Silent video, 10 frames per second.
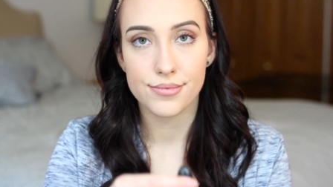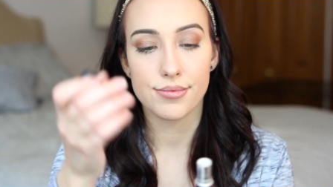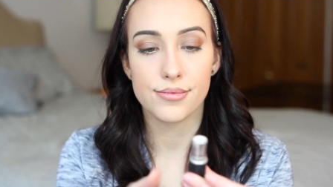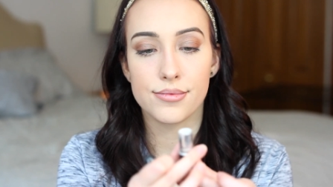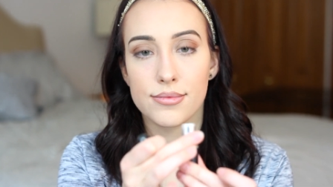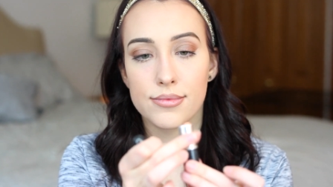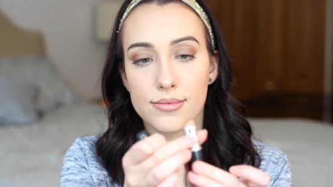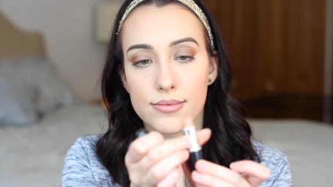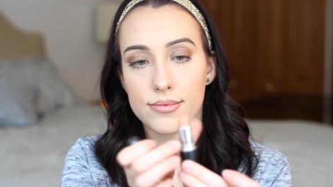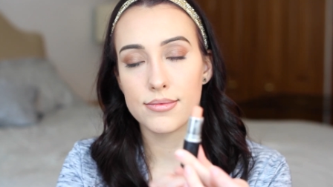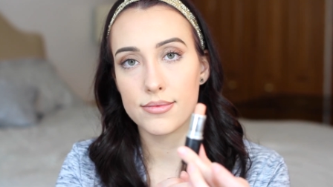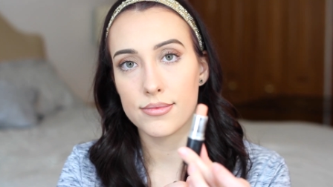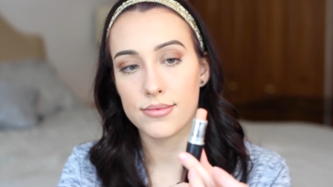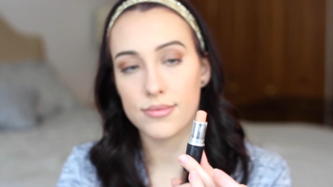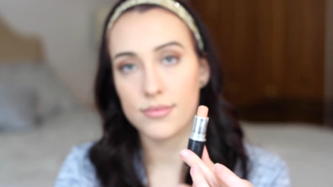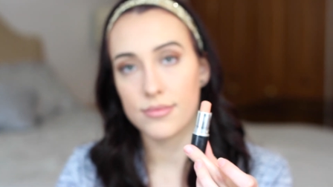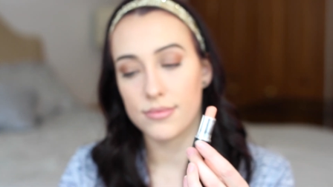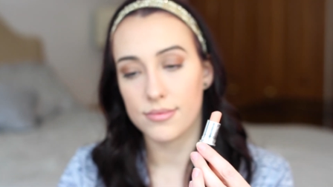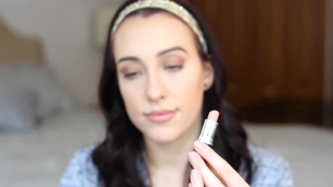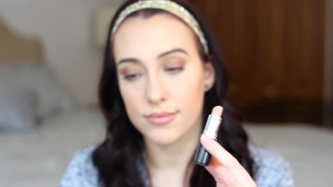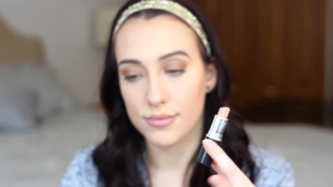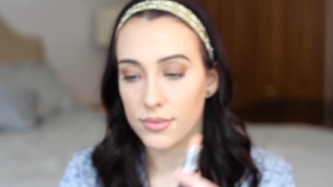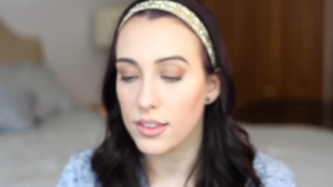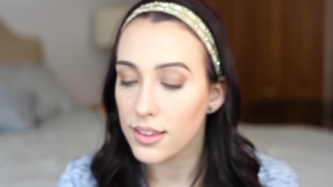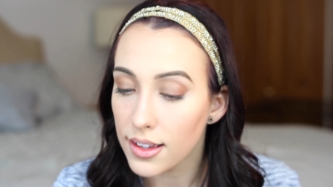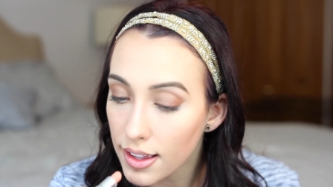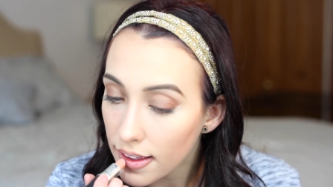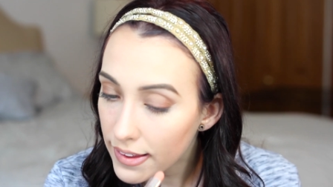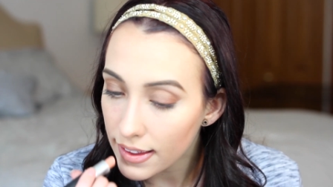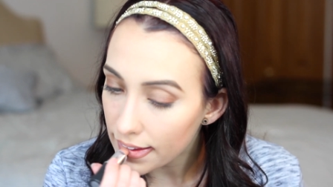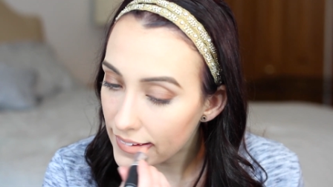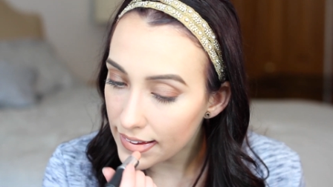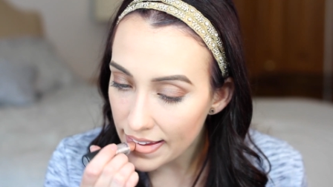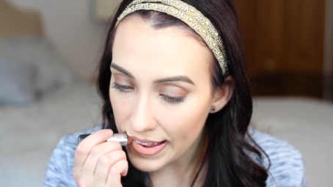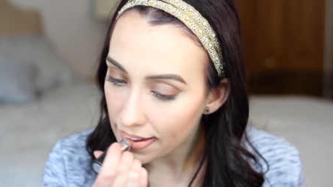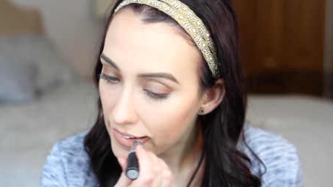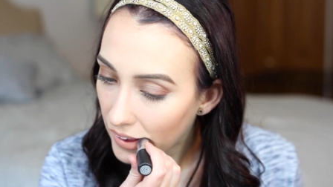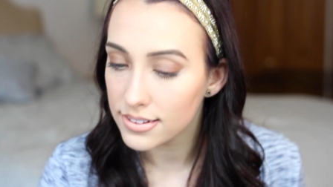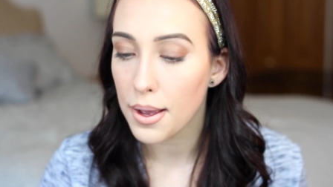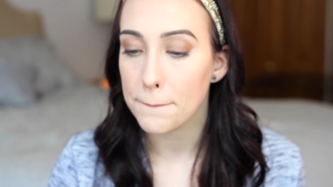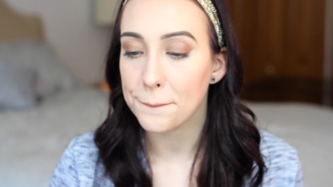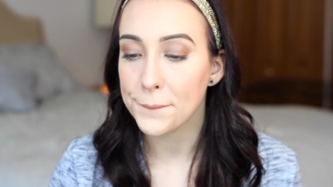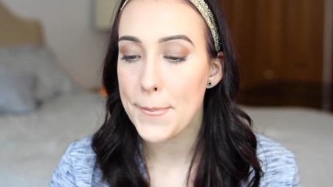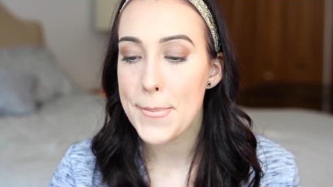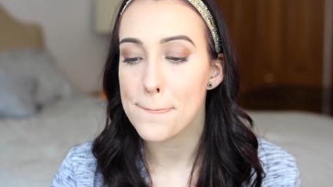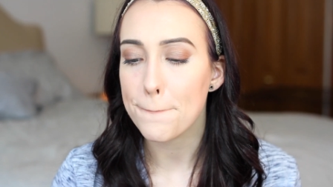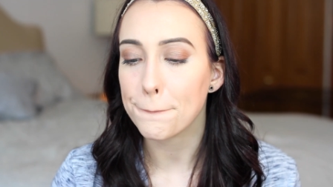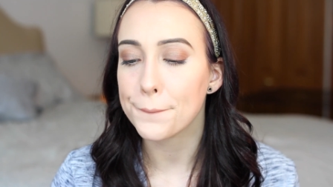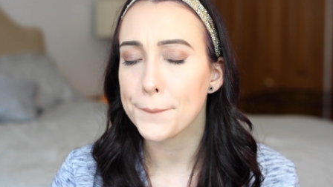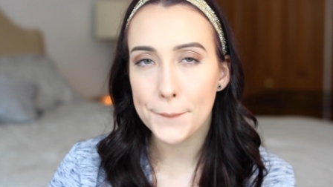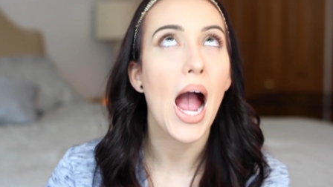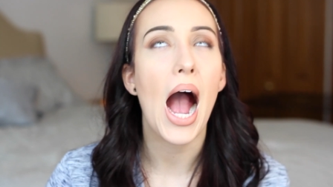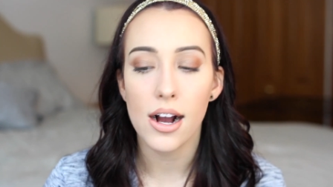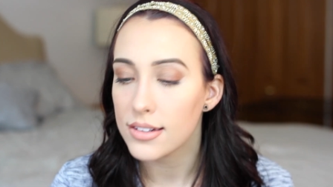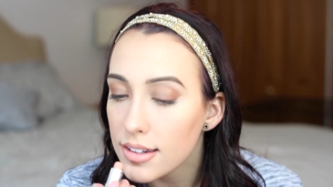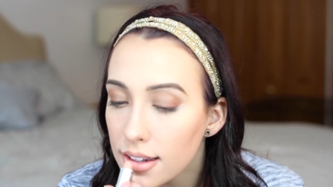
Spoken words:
then I'm taking my MAC lipstick in the color Myth. It's a really pretty satin finish.